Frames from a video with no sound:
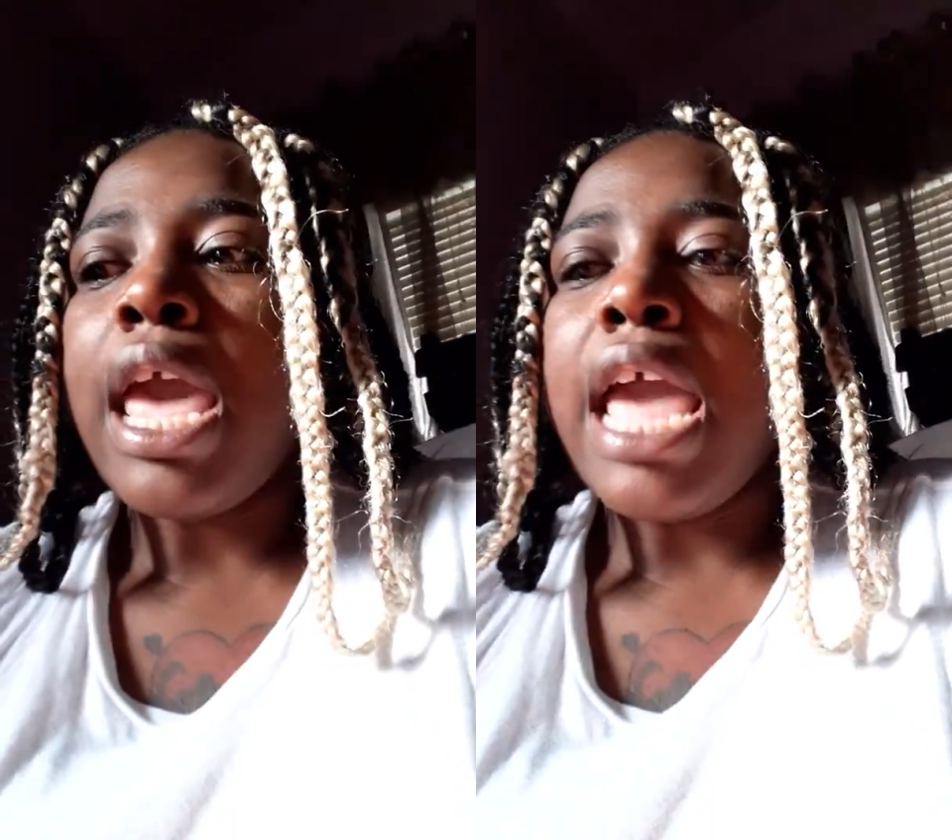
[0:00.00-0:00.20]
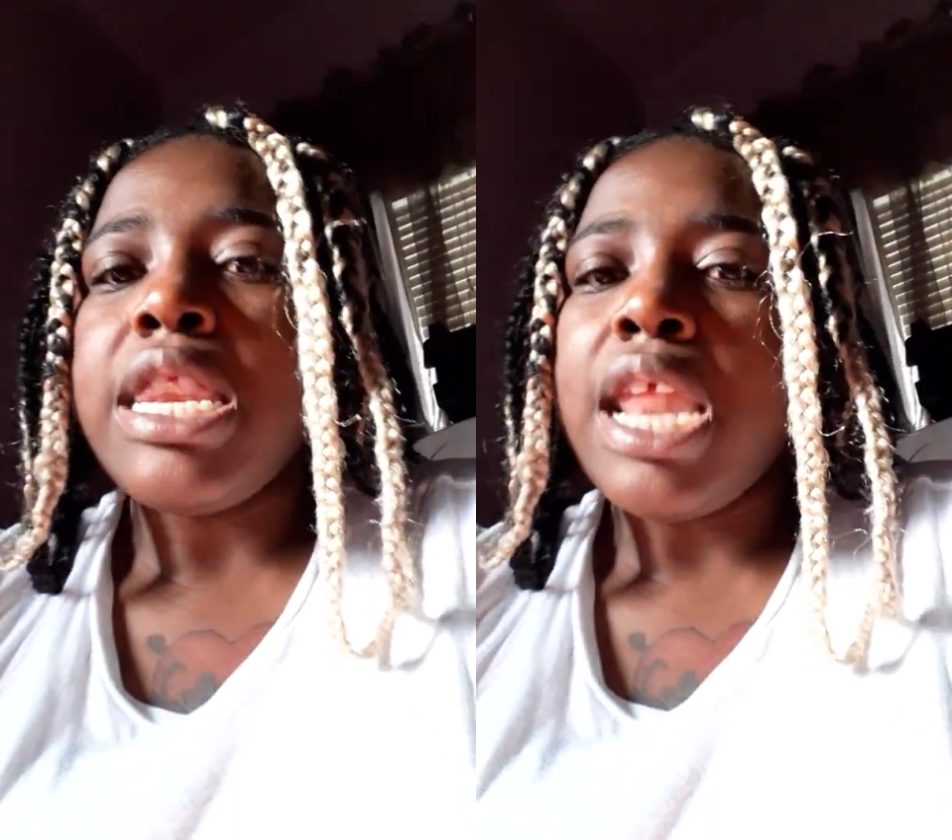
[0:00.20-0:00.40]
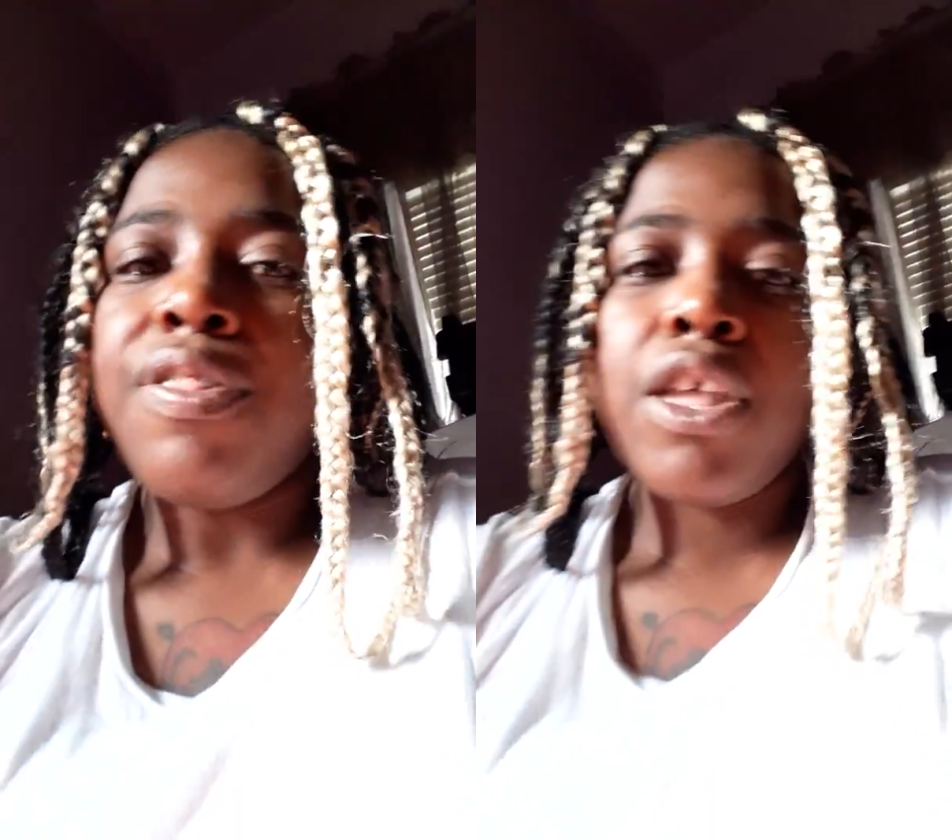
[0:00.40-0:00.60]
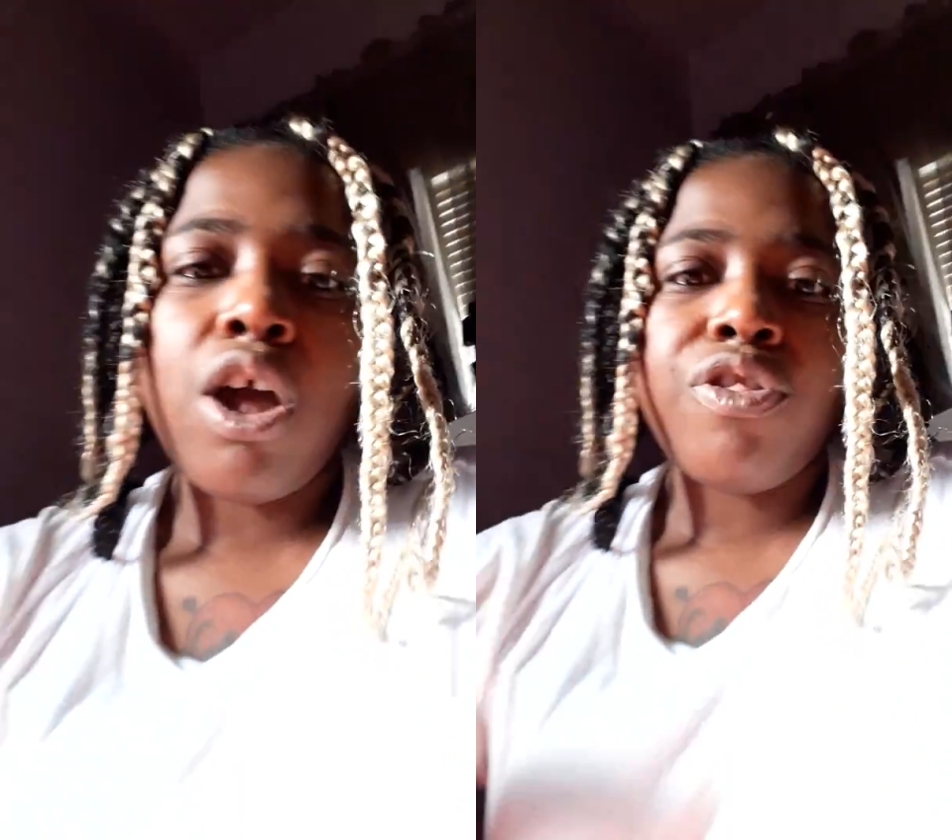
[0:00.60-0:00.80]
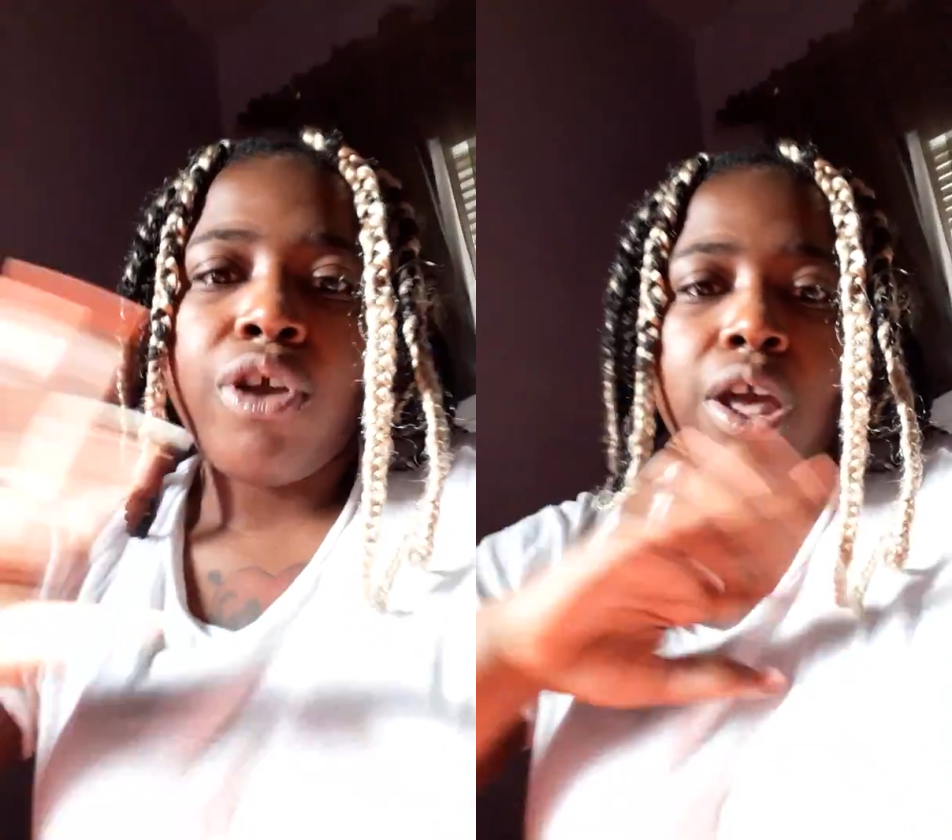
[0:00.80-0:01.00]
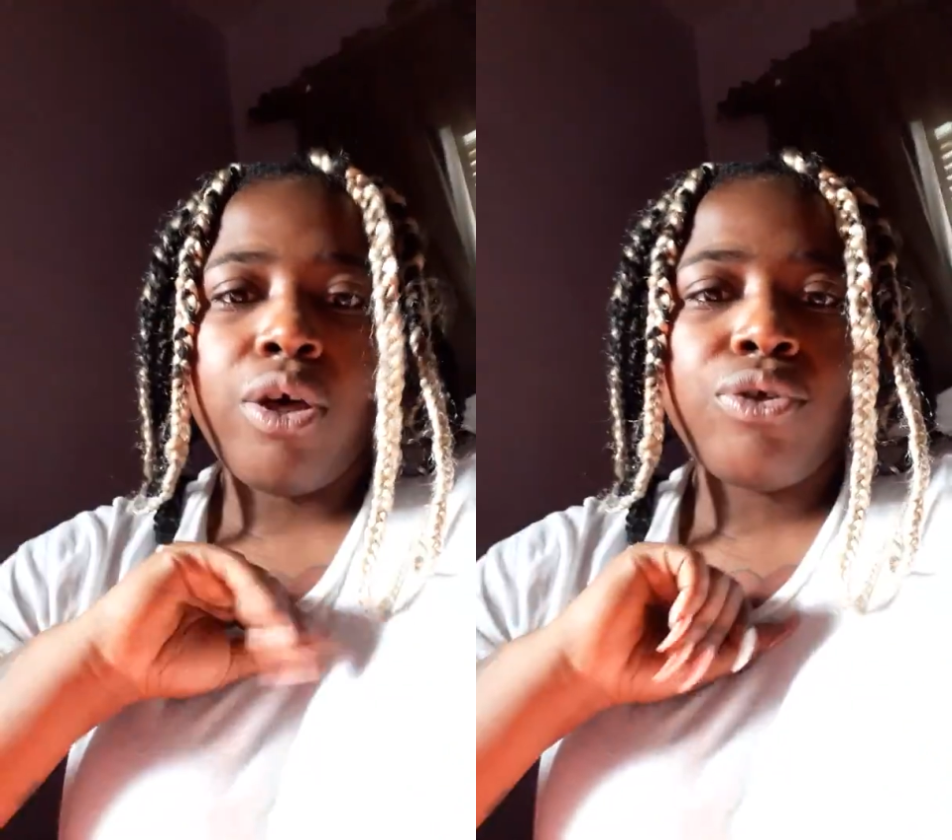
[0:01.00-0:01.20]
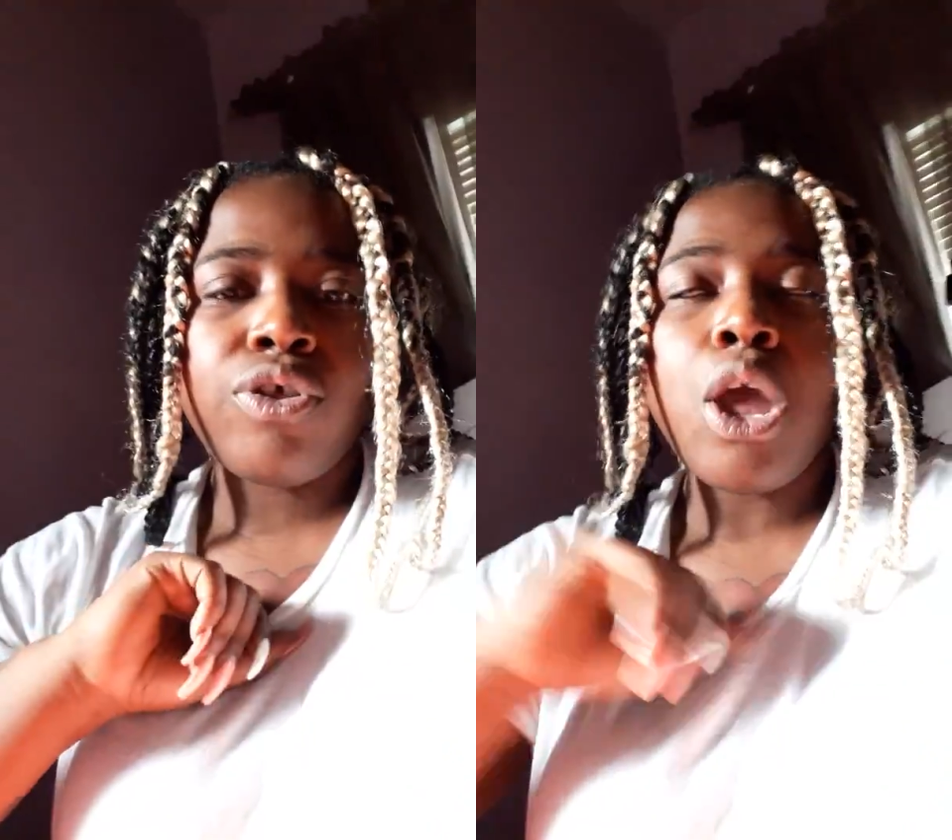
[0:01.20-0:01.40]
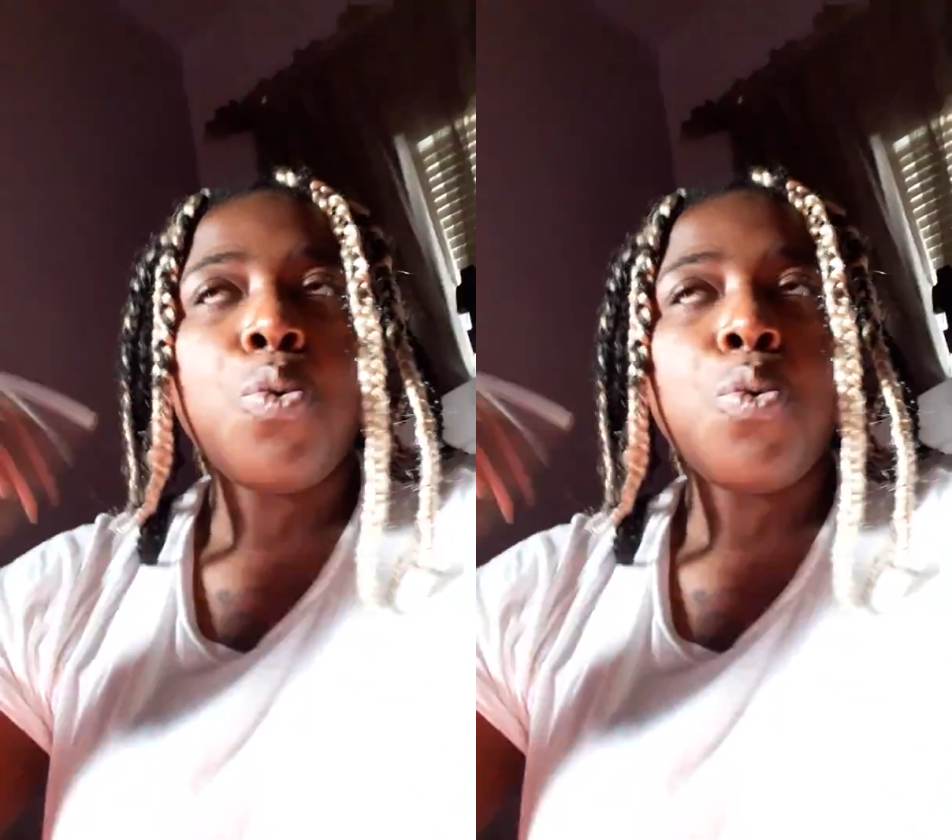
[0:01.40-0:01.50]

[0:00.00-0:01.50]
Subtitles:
and nothing on their health.